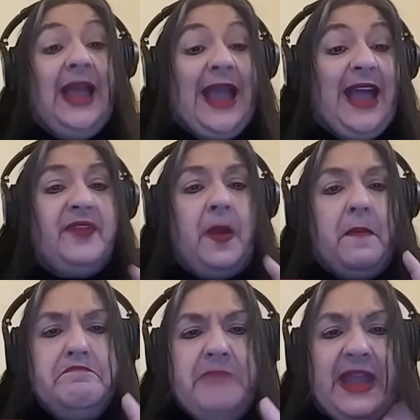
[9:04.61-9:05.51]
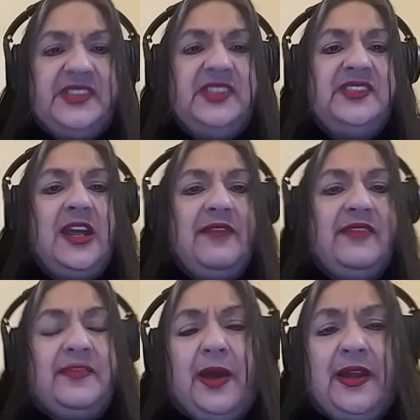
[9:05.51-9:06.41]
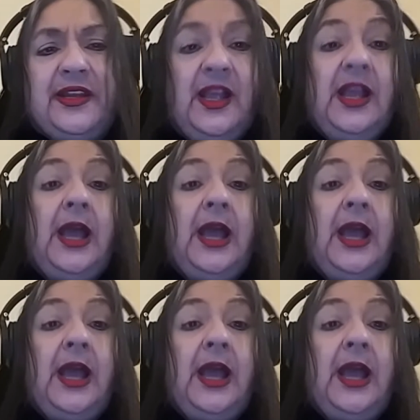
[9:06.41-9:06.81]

Have an amazing day, everybody.